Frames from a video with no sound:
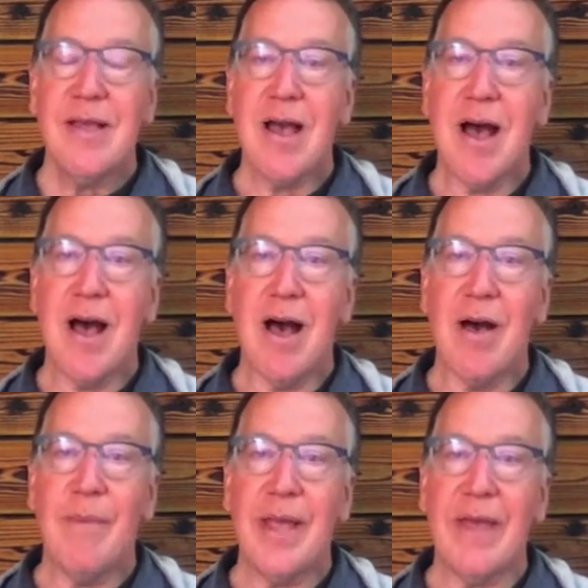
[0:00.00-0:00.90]

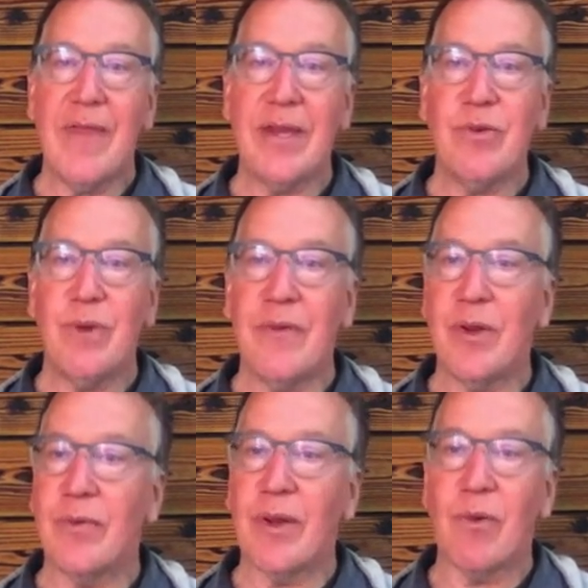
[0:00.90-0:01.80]
um, and then you and
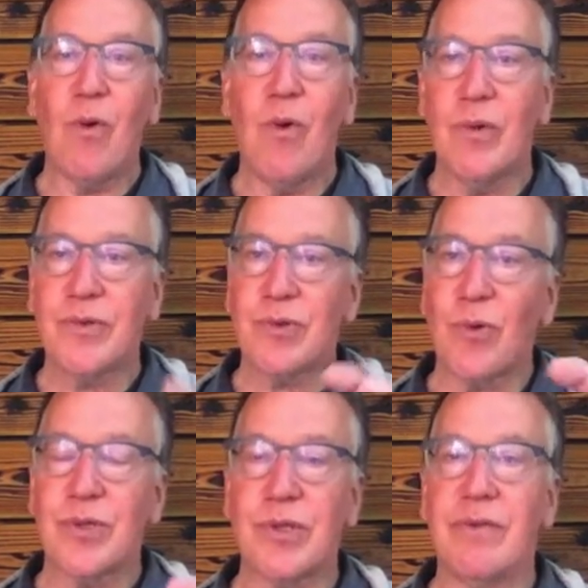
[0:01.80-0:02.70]
there there are all
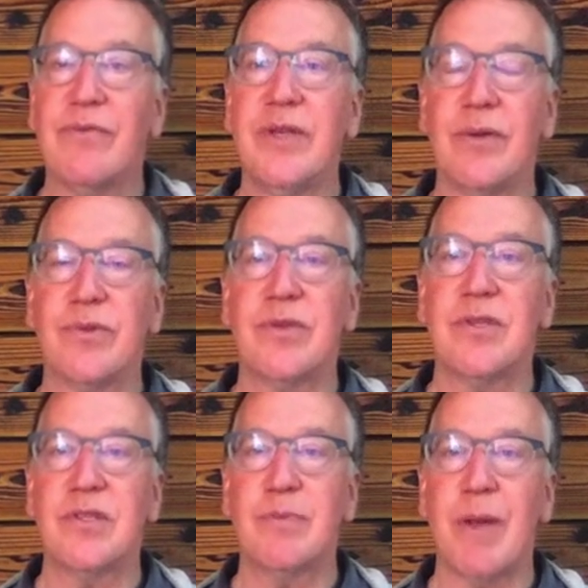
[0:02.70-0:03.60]
sorts of you know
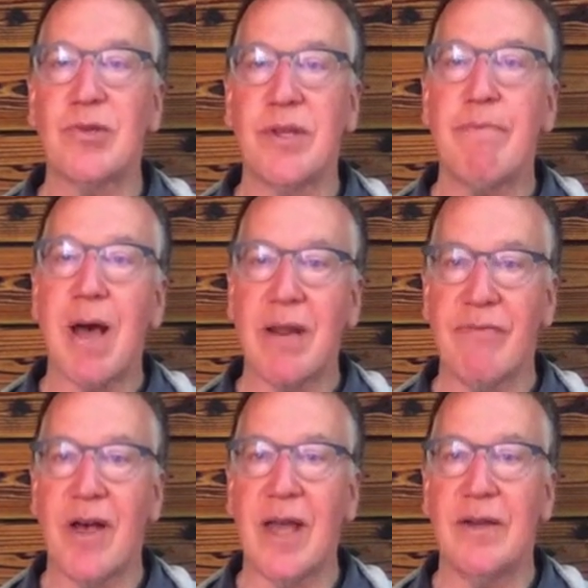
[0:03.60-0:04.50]
specially
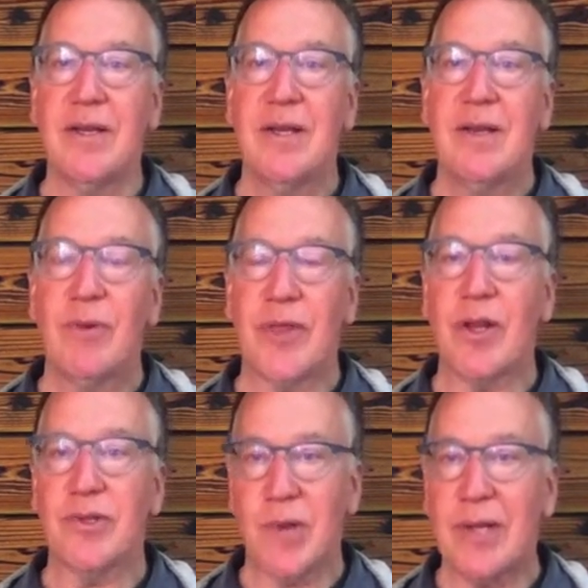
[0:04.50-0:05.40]
modified what they
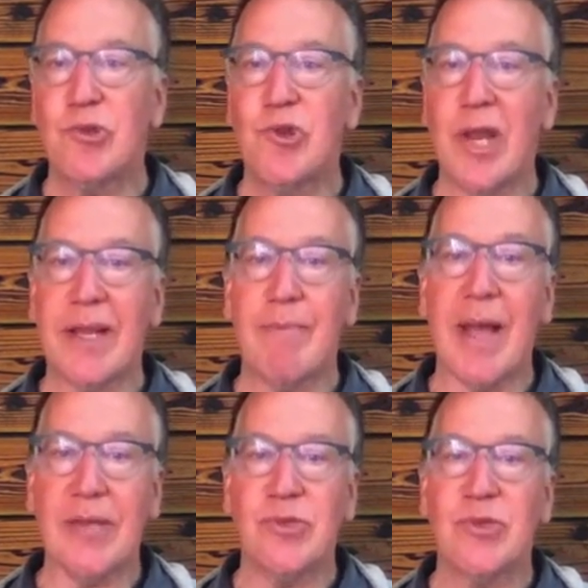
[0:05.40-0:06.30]
call transgenic
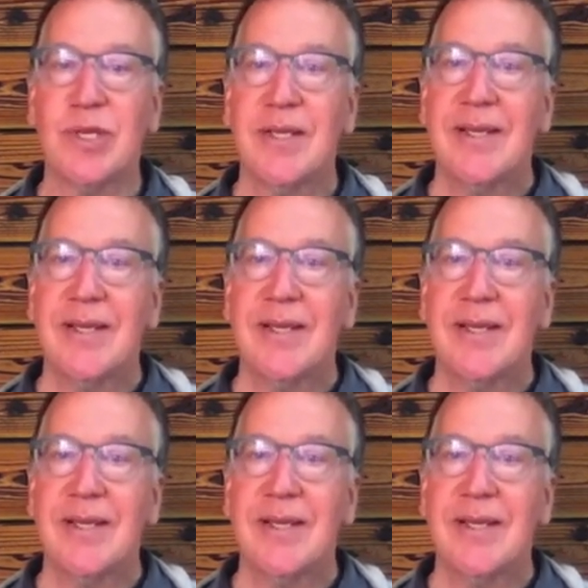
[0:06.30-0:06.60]
mice